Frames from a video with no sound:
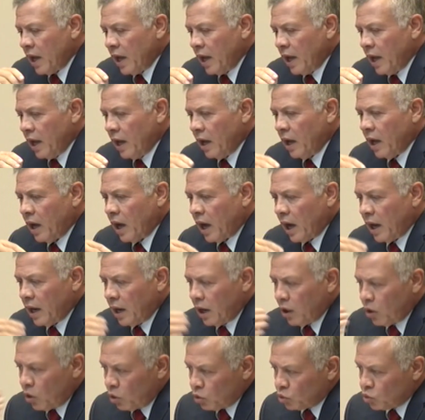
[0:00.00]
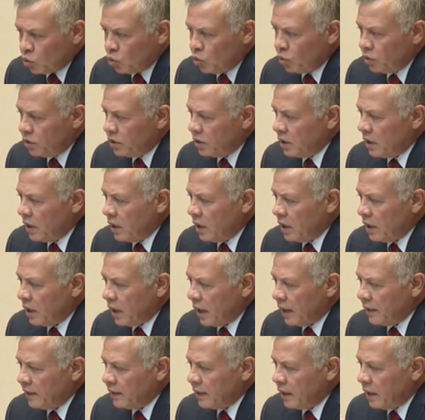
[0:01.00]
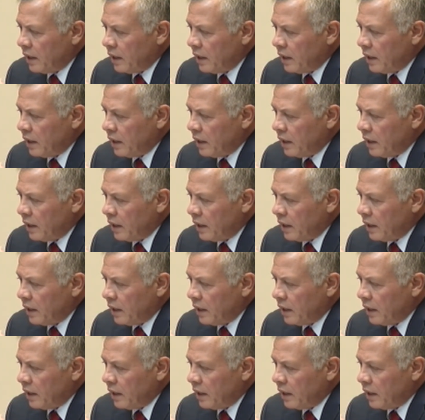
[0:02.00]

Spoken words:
torn between its crucial relations